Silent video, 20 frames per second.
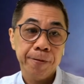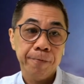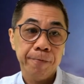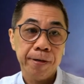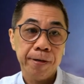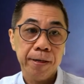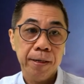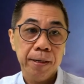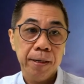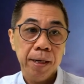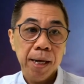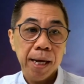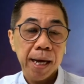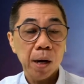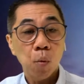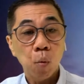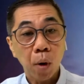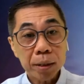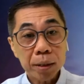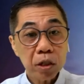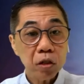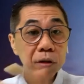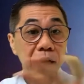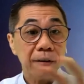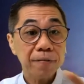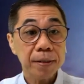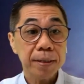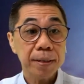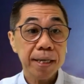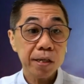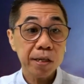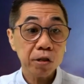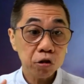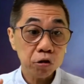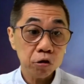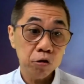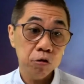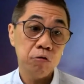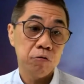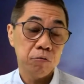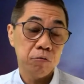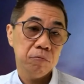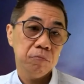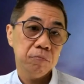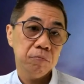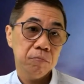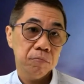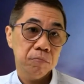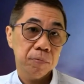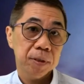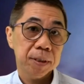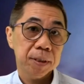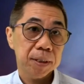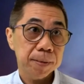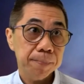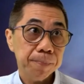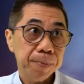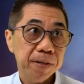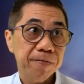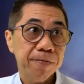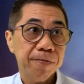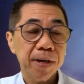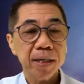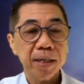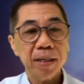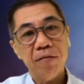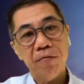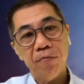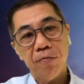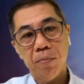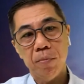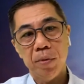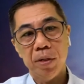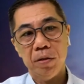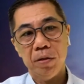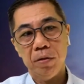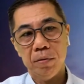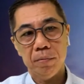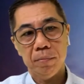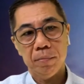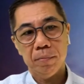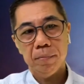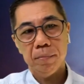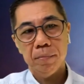Right? And once you have stage 2, simplified information,